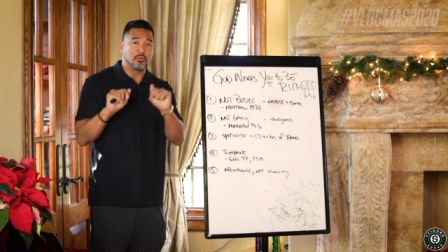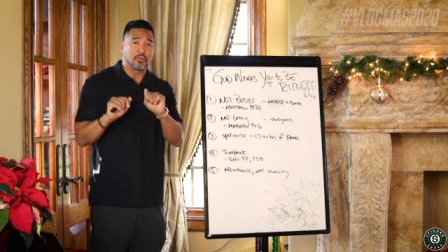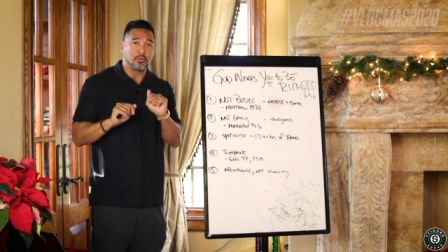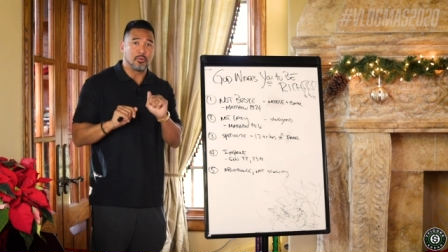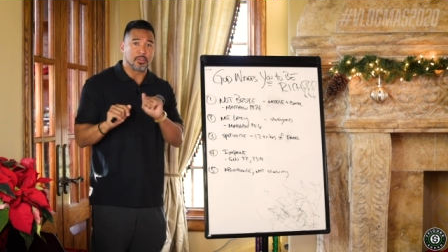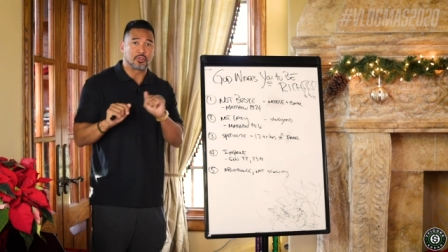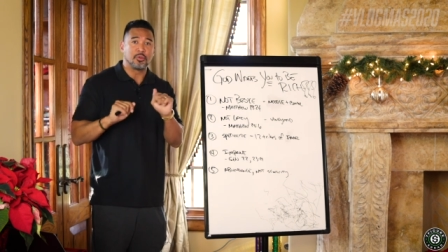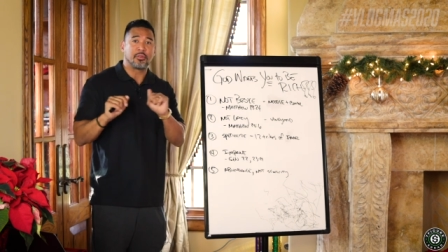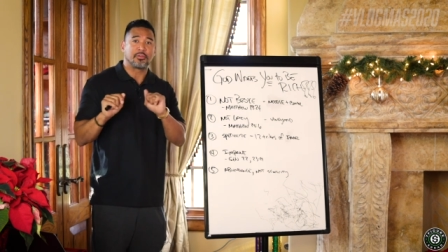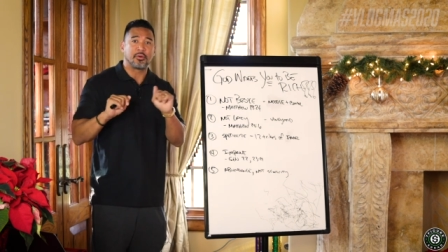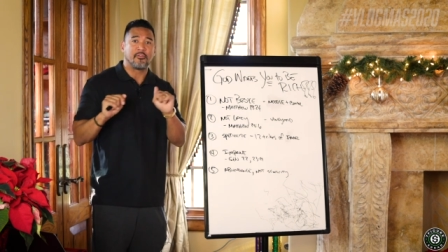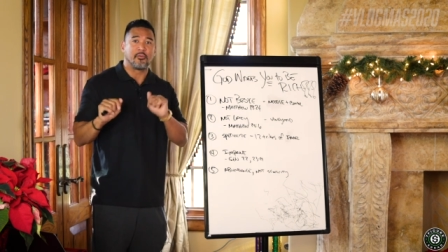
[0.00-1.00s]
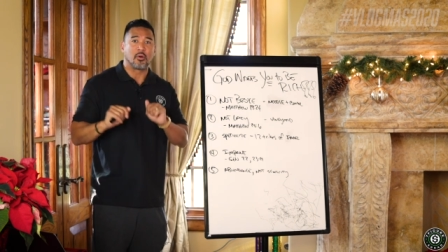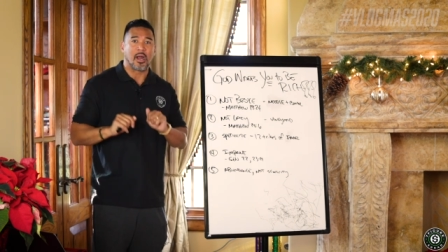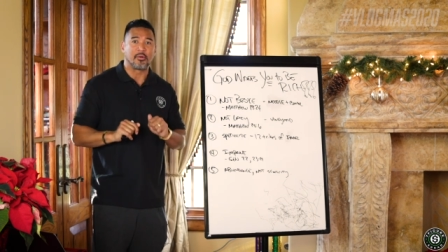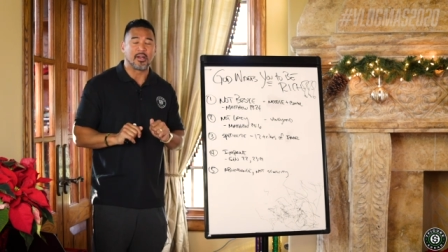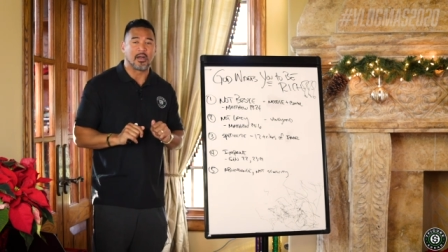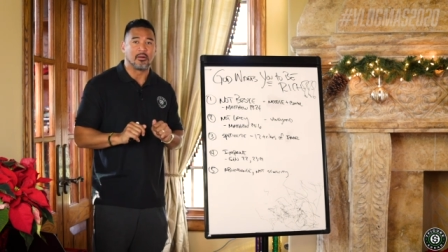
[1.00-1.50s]
you to a two, three,
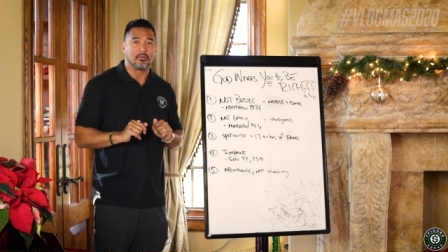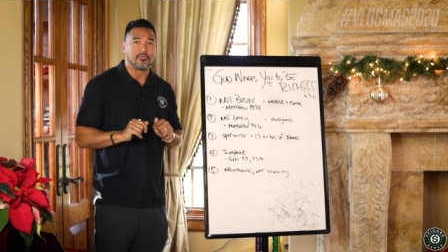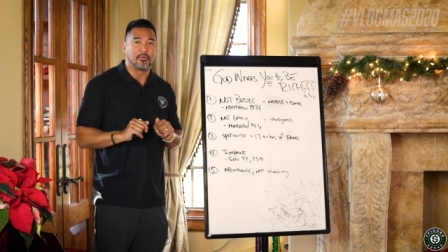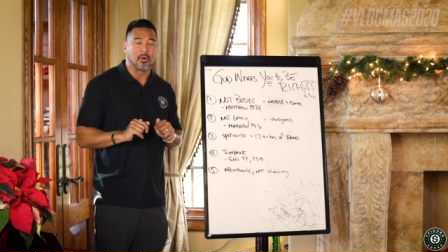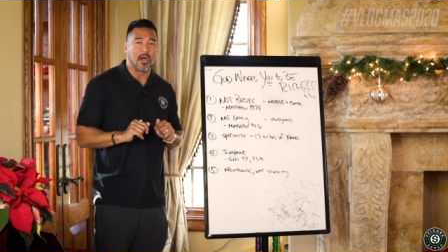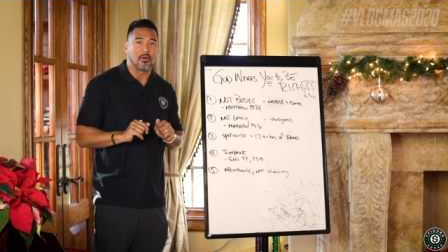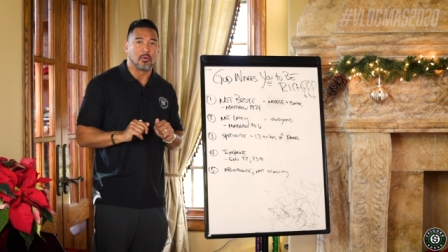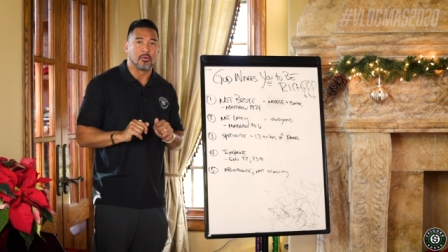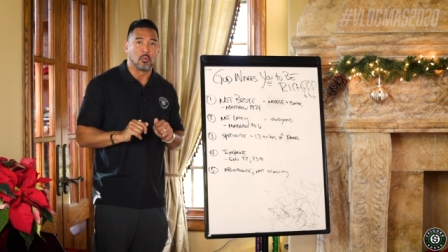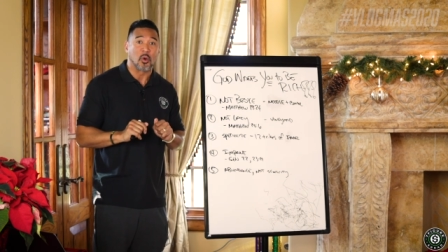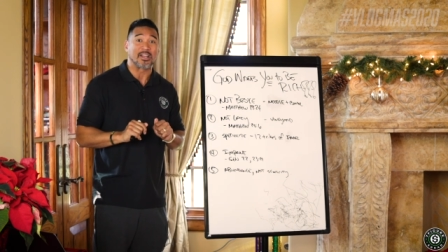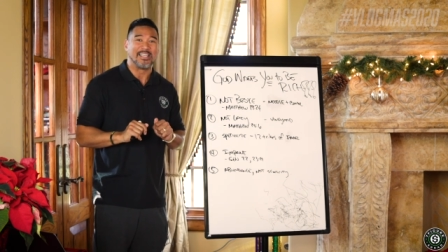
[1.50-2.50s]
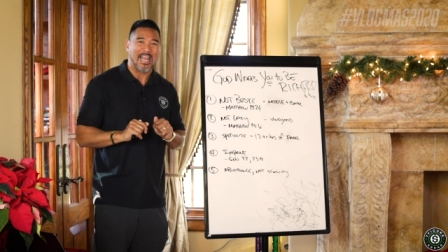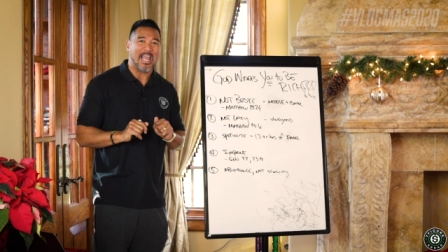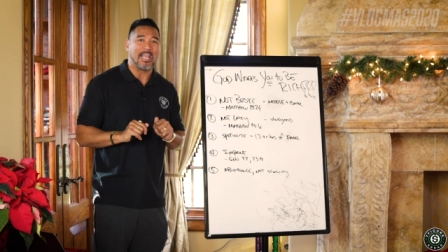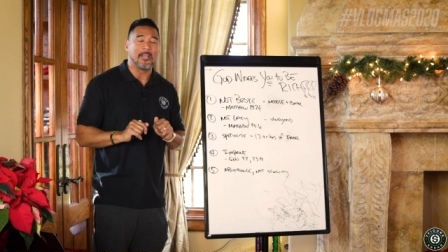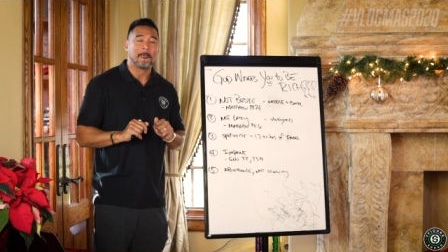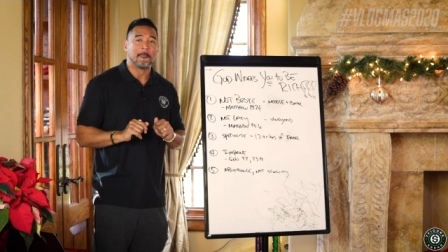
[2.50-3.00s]
four hour, four hour work
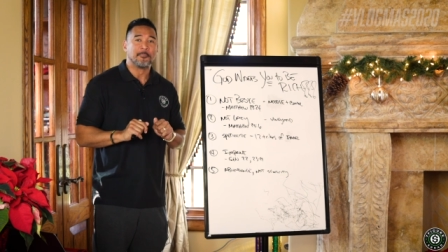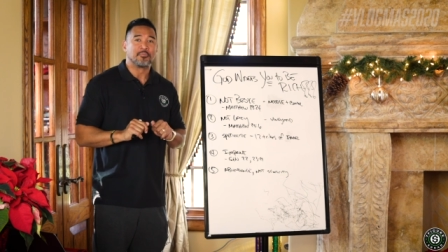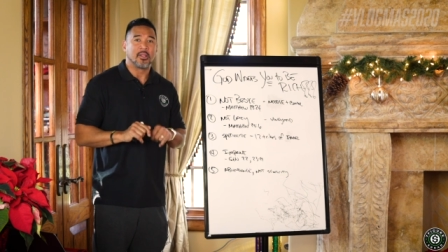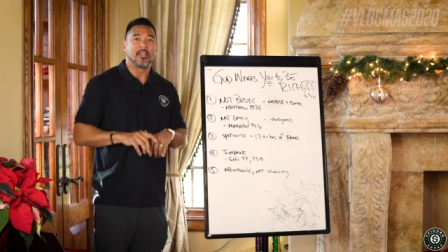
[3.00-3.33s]
day,